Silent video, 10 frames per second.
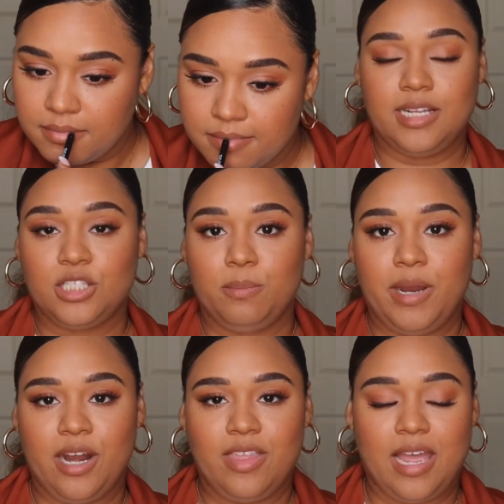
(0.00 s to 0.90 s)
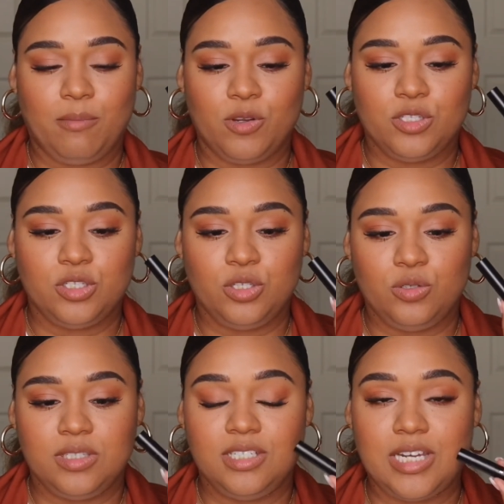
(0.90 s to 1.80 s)
And to pair that, I'm going to
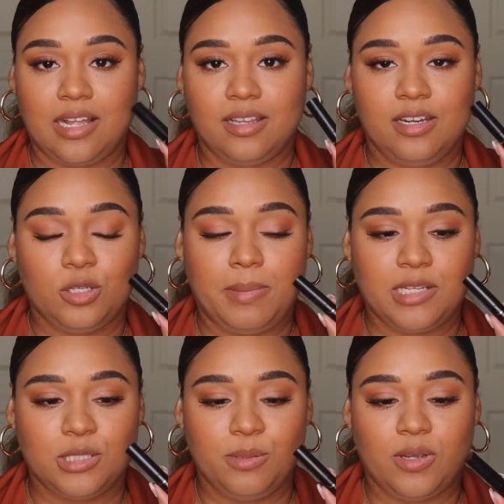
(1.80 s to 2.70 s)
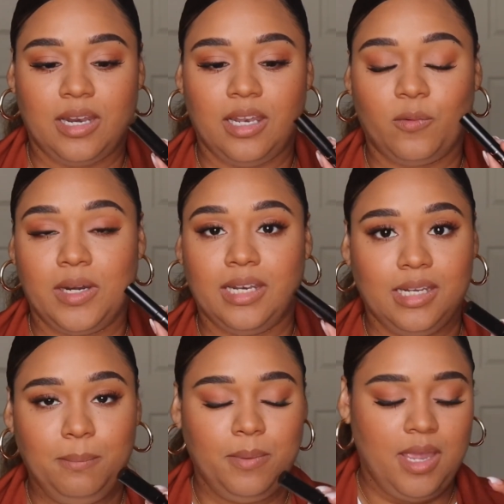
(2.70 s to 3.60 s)
use the Jaclyn Hill Pout Spoken Liquid
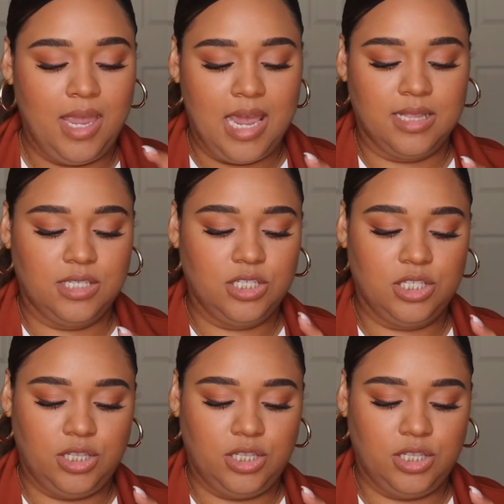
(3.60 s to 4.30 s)
Lip. And this is